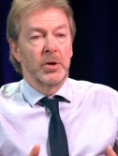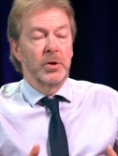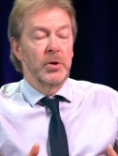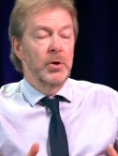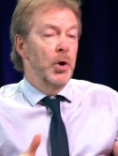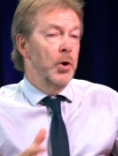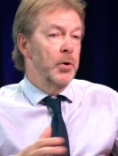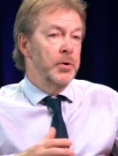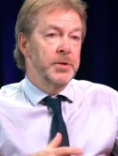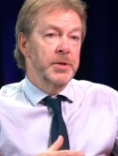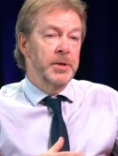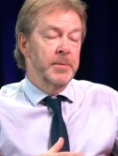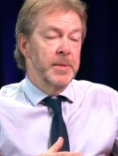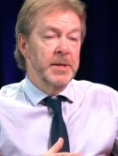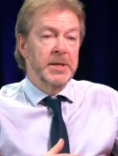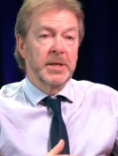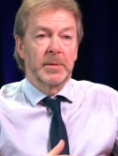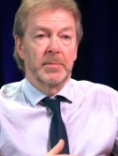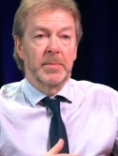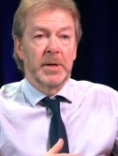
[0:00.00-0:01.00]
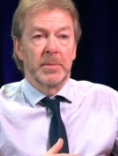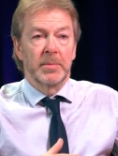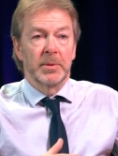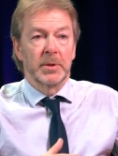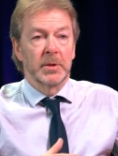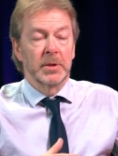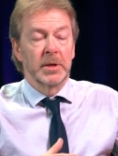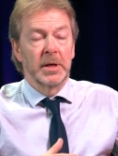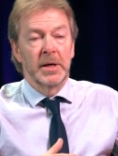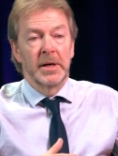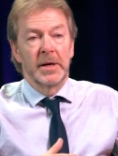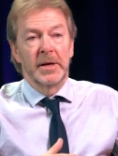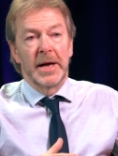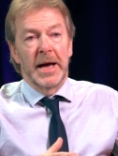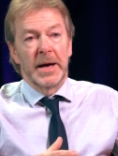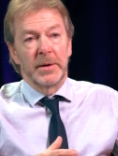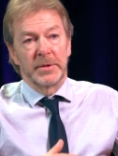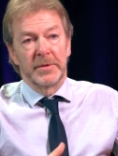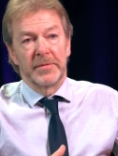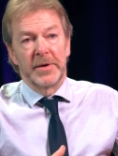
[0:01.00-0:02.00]
not admitting people
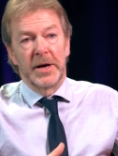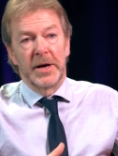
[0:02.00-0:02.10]
out of